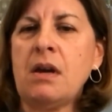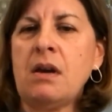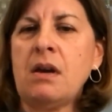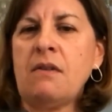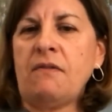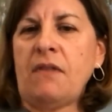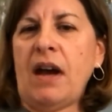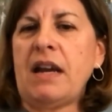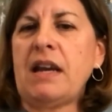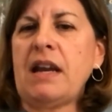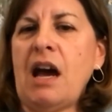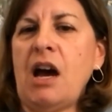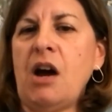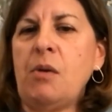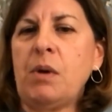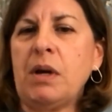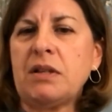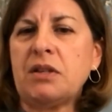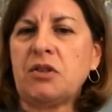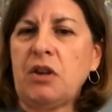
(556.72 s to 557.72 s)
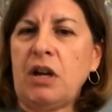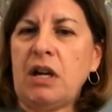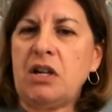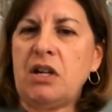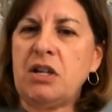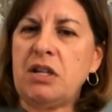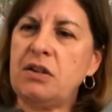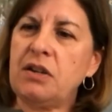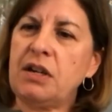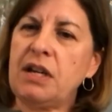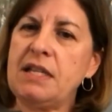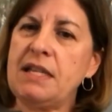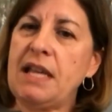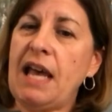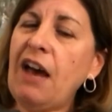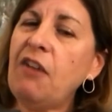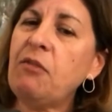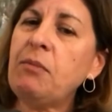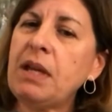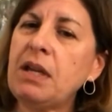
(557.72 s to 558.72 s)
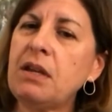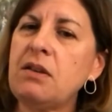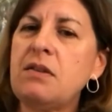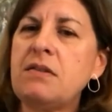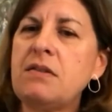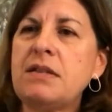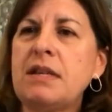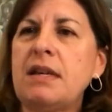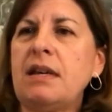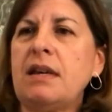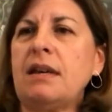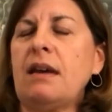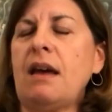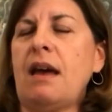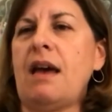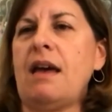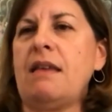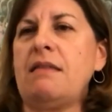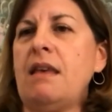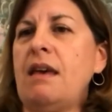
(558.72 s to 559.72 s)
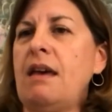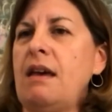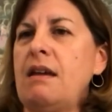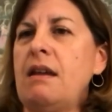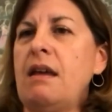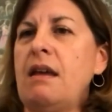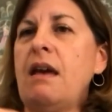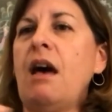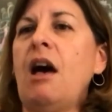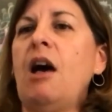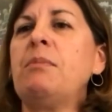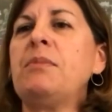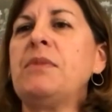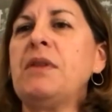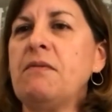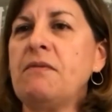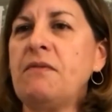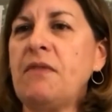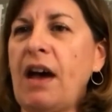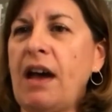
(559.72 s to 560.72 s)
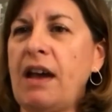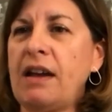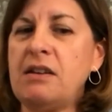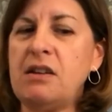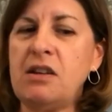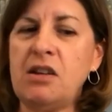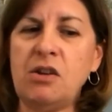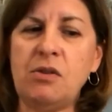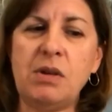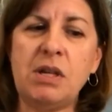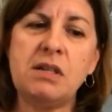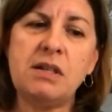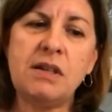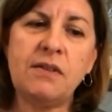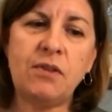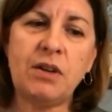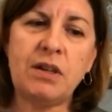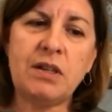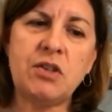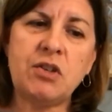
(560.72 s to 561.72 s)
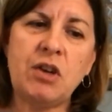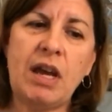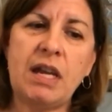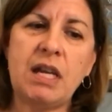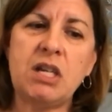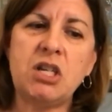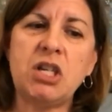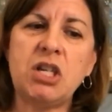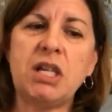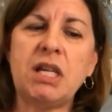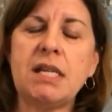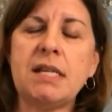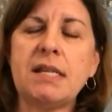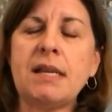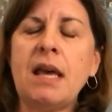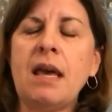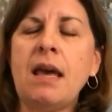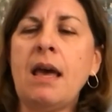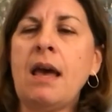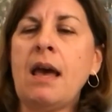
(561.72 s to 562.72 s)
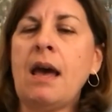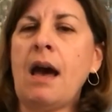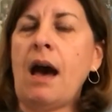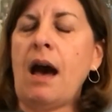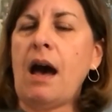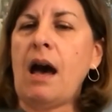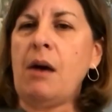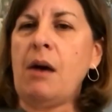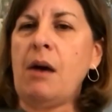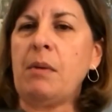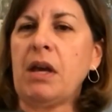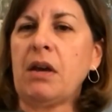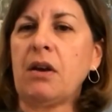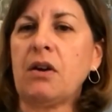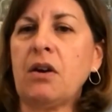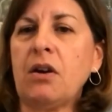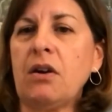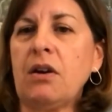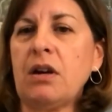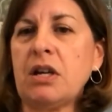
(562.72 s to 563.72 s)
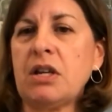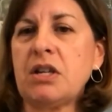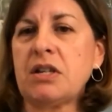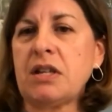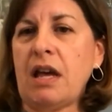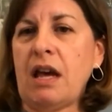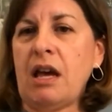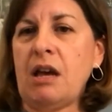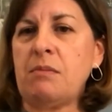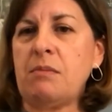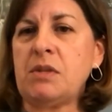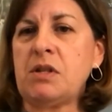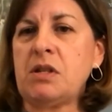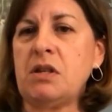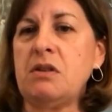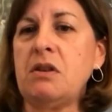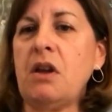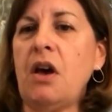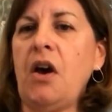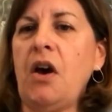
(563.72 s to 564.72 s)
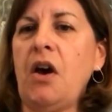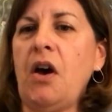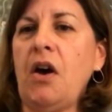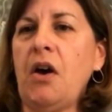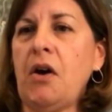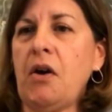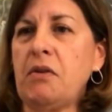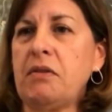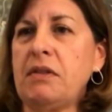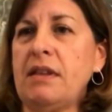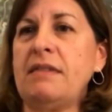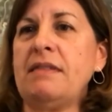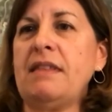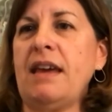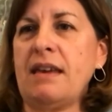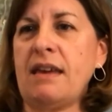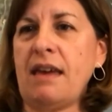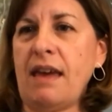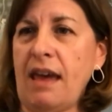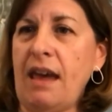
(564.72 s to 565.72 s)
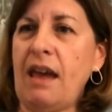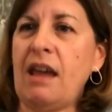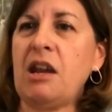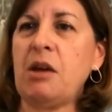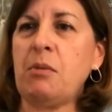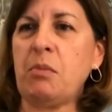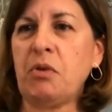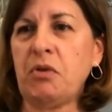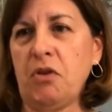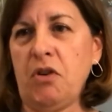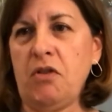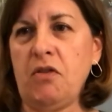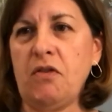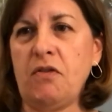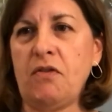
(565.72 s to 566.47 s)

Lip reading: find out what strategies your kids have been using, and then help them find new and different strategies, encourage them to know that they can improve.